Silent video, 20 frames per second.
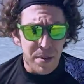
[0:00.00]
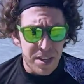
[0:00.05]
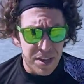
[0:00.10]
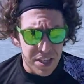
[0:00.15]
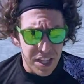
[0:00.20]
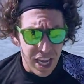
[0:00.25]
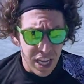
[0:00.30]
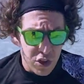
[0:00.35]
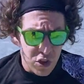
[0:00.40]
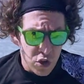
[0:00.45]
as
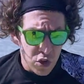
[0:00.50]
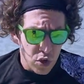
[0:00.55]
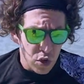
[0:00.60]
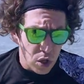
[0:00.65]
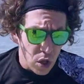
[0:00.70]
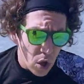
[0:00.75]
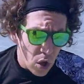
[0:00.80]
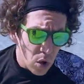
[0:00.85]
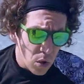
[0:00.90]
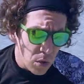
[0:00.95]
they
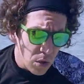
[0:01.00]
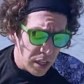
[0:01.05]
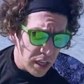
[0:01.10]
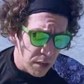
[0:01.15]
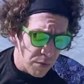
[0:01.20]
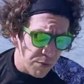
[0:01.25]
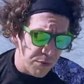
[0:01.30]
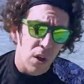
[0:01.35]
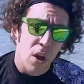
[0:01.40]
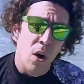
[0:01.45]
slowly
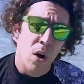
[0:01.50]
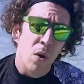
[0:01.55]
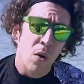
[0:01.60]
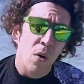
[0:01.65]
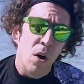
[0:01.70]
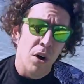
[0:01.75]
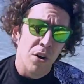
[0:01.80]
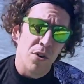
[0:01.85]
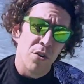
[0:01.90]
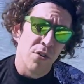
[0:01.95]

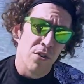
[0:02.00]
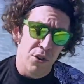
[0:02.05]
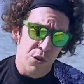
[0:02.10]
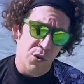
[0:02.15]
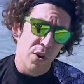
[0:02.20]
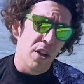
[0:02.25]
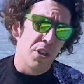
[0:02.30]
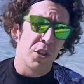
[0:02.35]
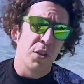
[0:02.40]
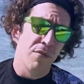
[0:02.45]
flow under the
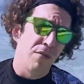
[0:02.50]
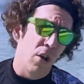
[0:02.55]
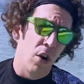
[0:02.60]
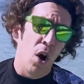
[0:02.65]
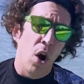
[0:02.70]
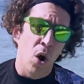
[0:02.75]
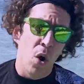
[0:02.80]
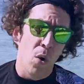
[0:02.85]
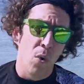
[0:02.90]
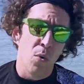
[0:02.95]
stress of their
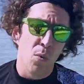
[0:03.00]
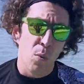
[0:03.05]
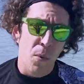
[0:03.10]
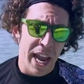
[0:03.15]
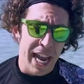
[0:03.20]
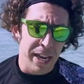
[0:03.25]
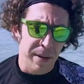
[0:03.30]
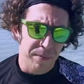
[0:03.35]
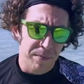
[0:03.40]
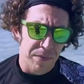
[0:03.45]
own
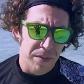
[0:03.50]
weight.